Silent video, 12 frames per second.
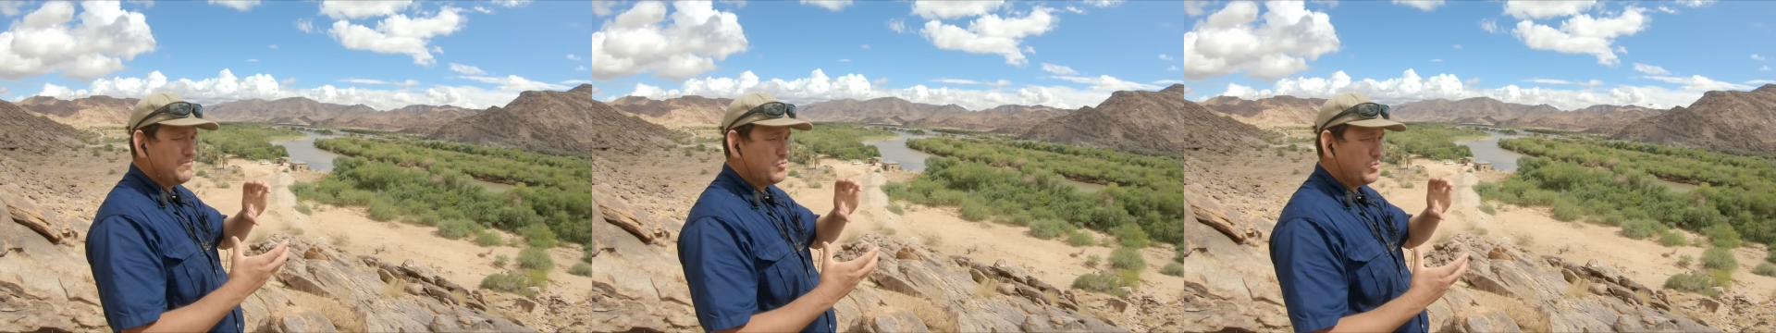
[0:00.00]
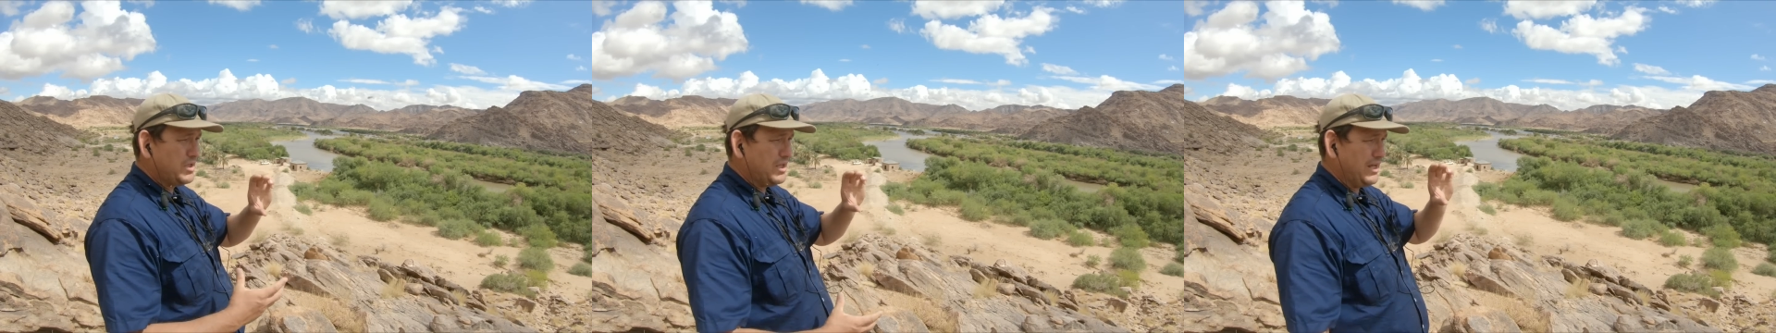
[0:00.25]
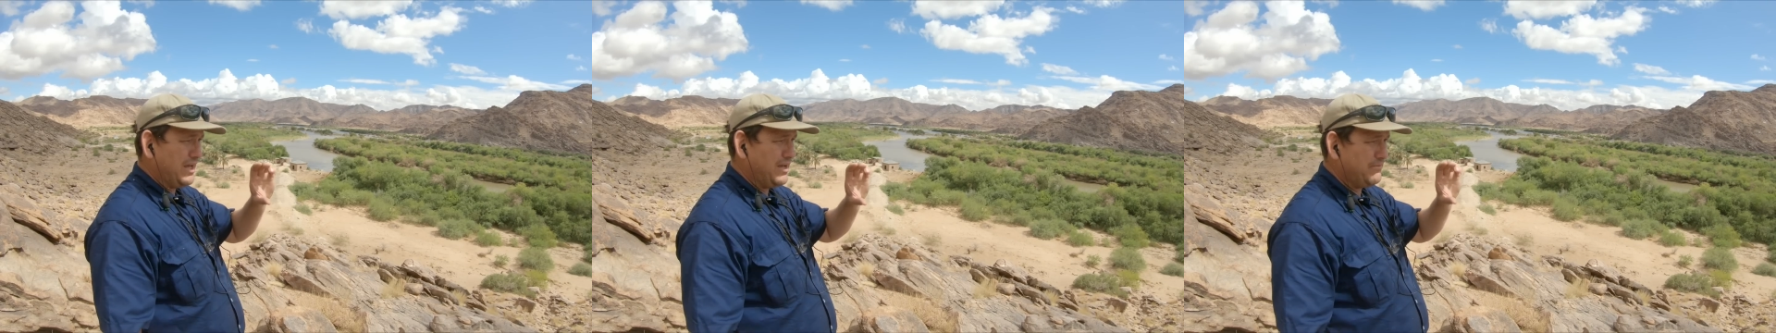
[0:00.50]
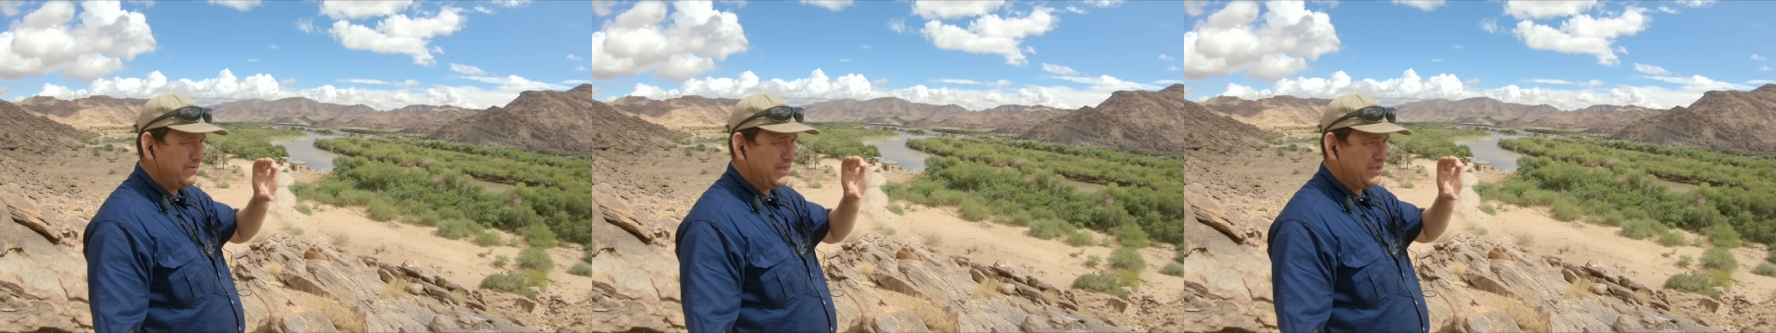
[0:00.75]
we can
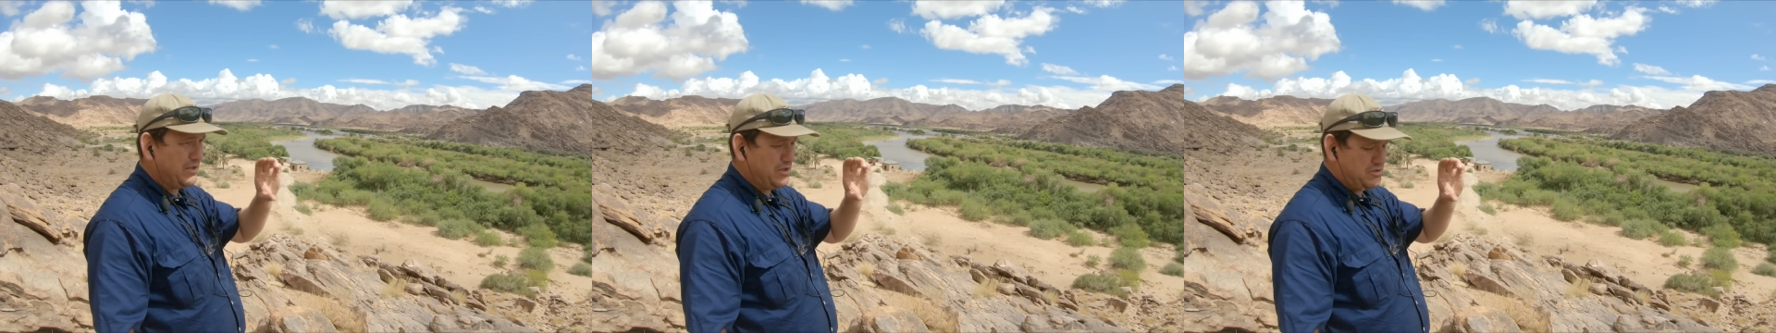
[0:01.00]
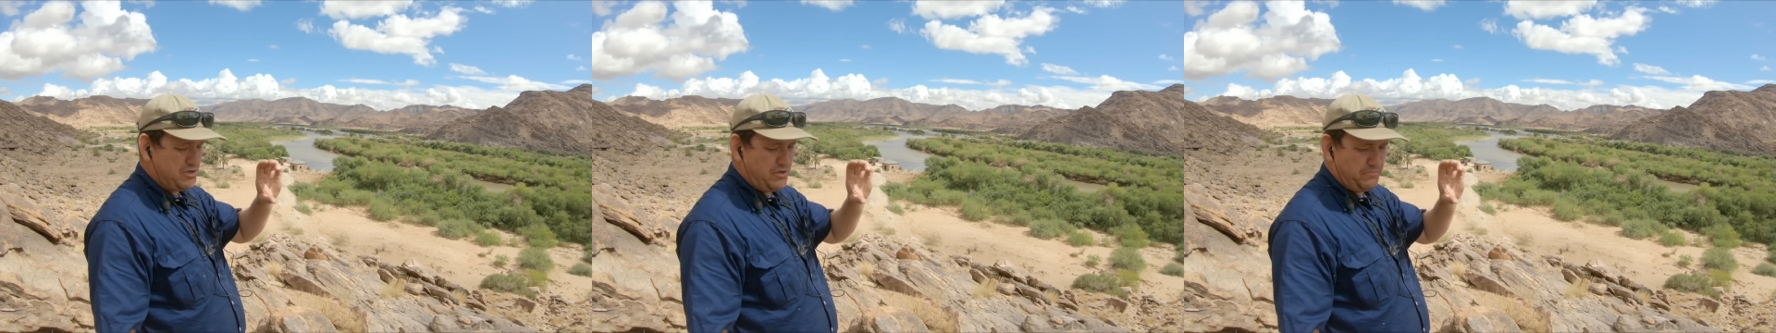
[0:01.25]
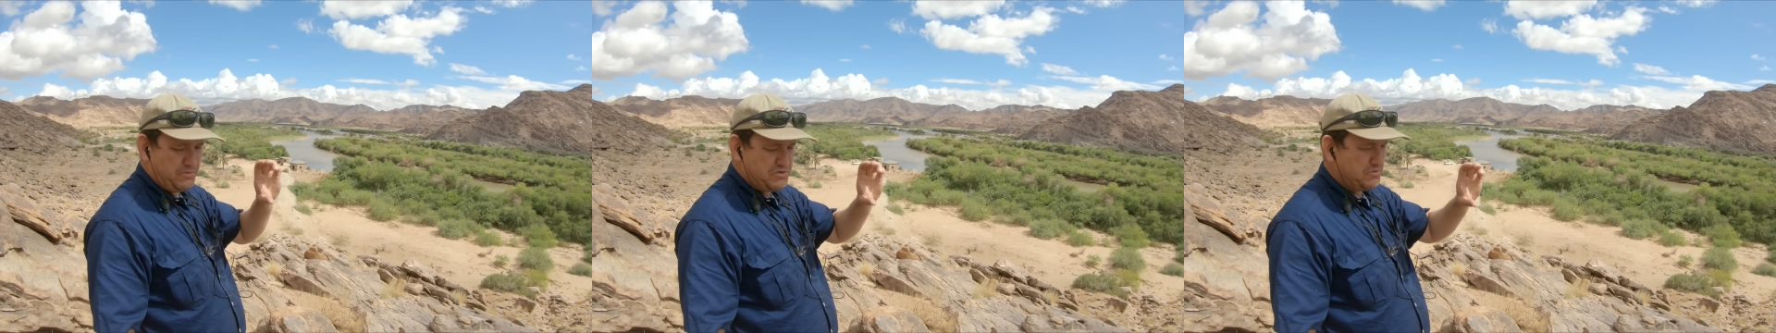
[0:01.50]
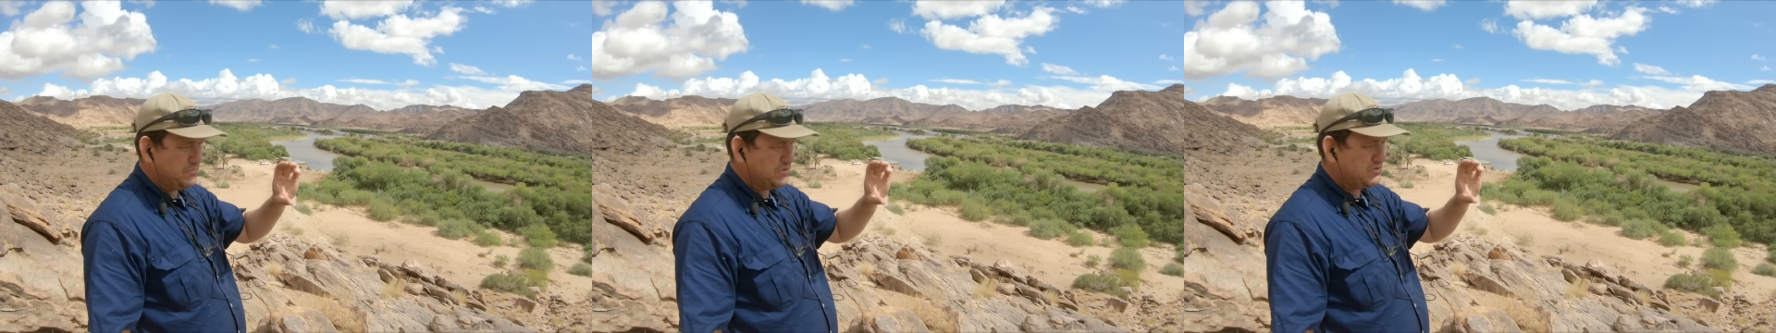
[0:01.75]
have accuracy of
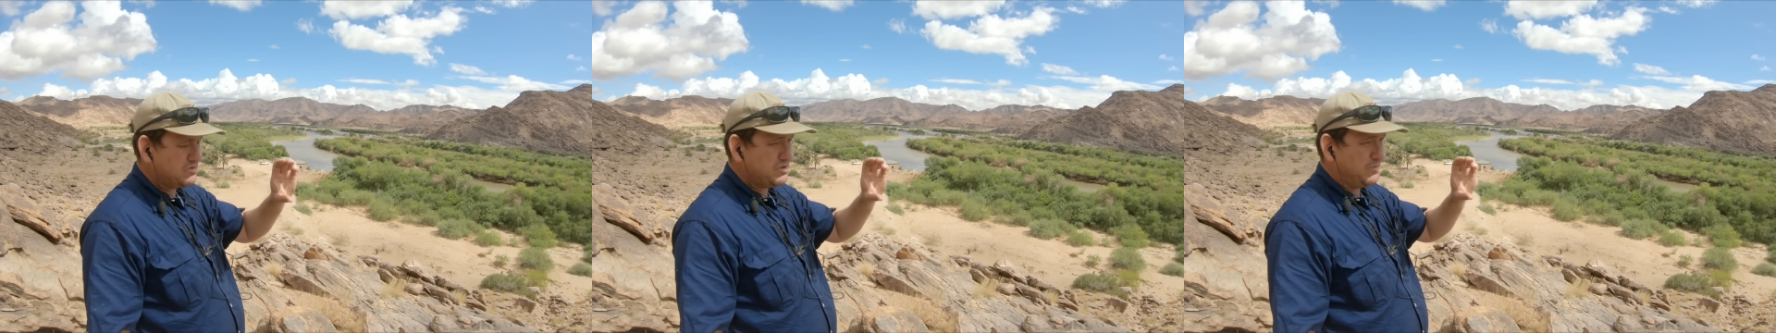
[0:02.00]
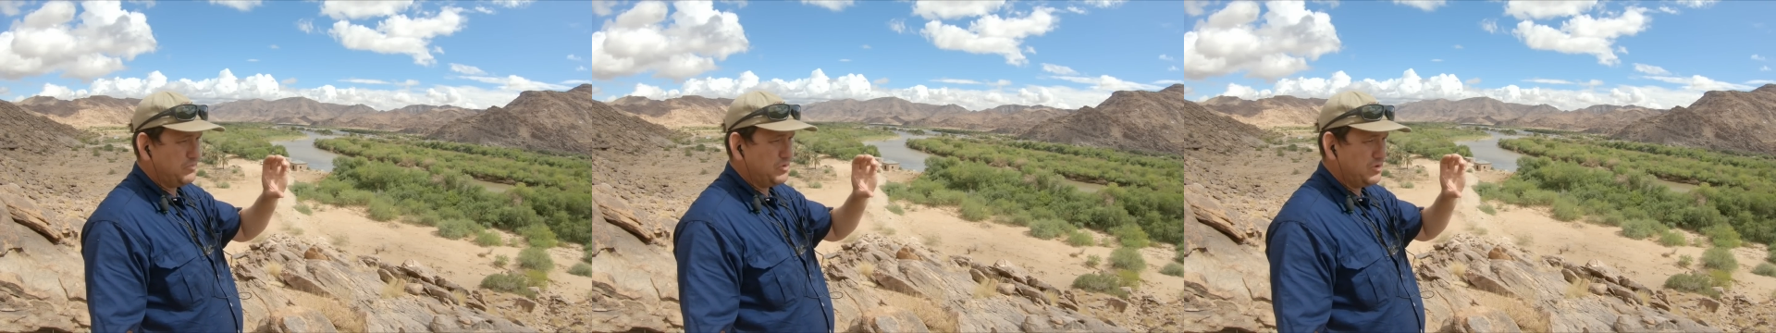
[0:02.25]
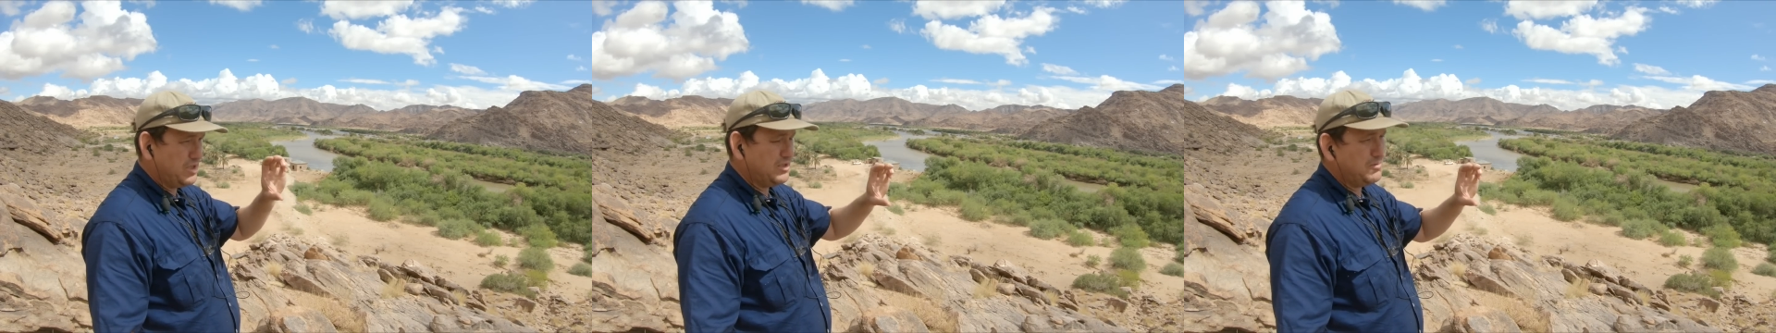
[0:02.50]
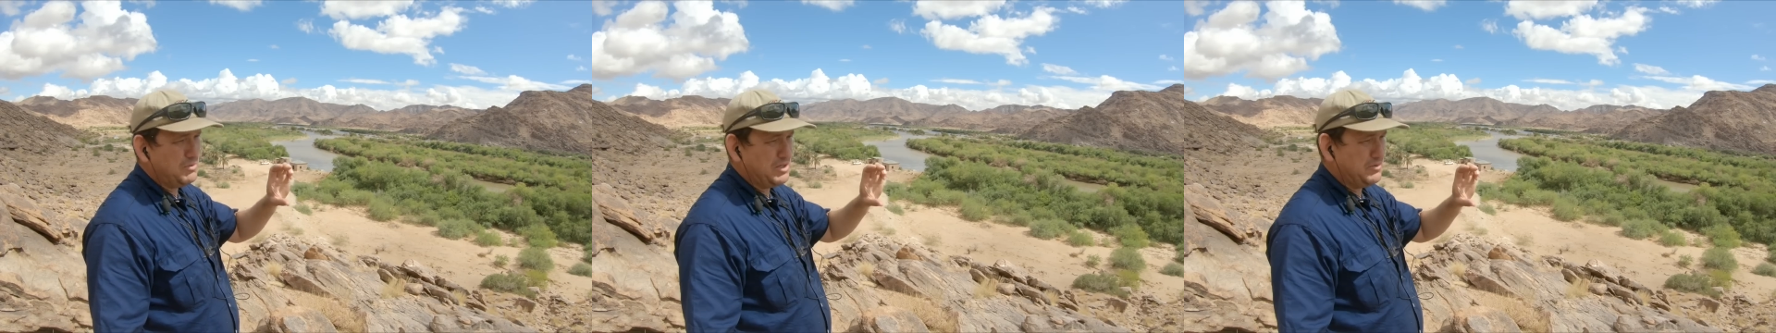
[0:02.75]
measurements up to
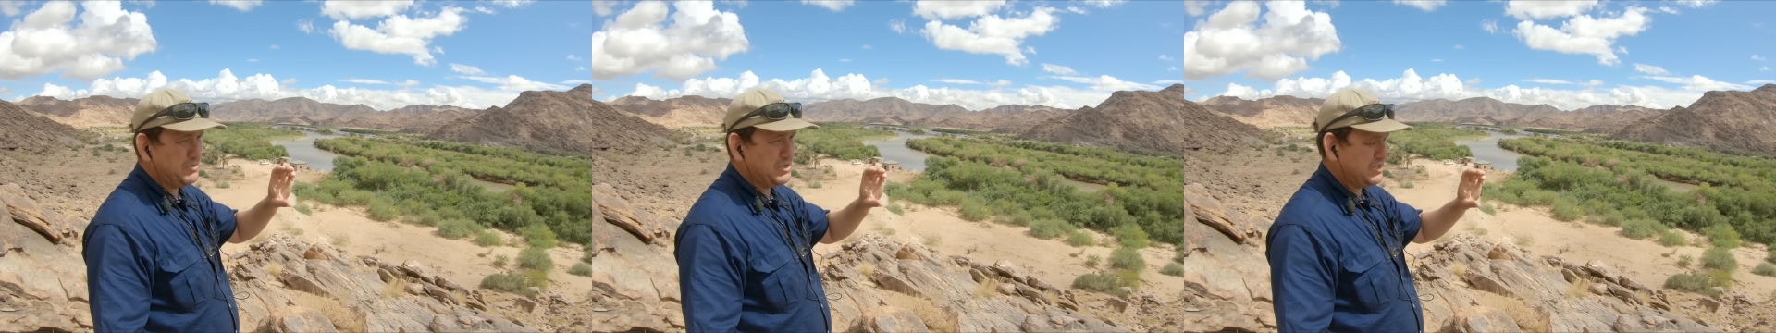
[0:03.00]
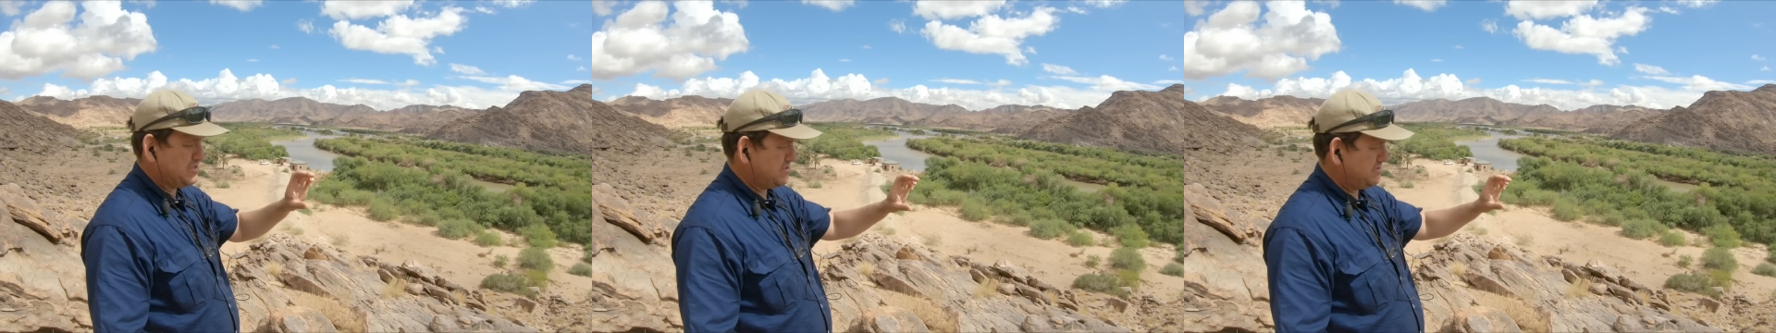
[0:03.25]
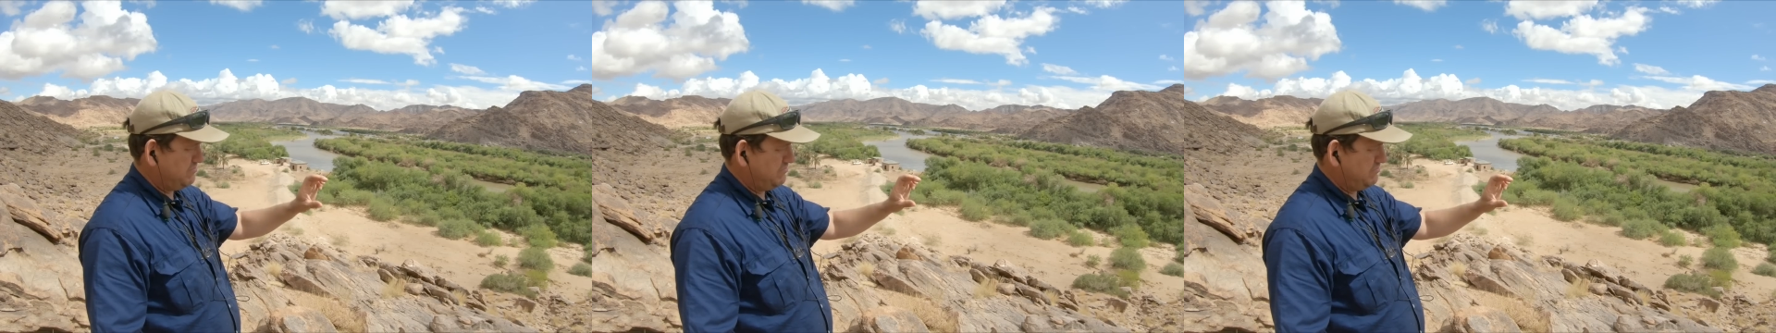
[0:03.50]
30 millimeters,